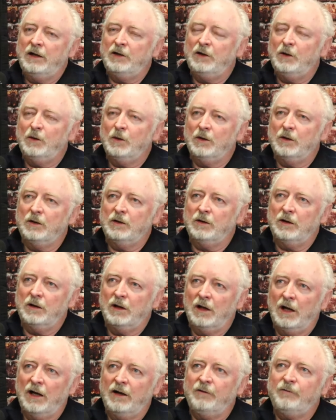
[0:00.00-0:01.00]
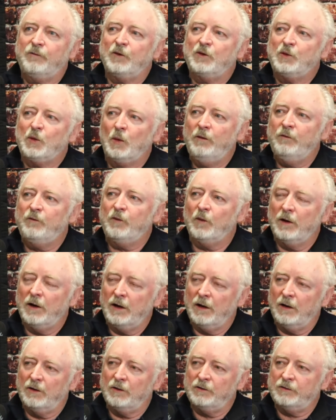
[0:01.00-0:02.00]
you were on for 24
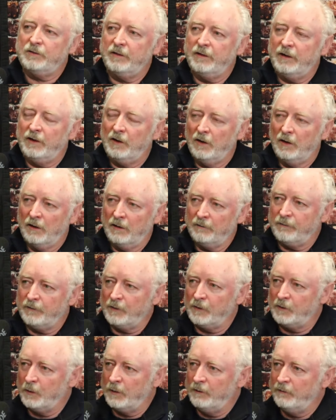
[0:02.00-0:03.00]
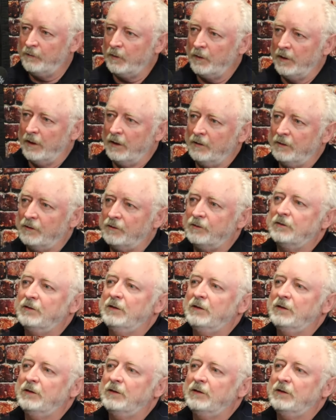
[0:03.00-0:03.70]
hours and then off for 24 hours.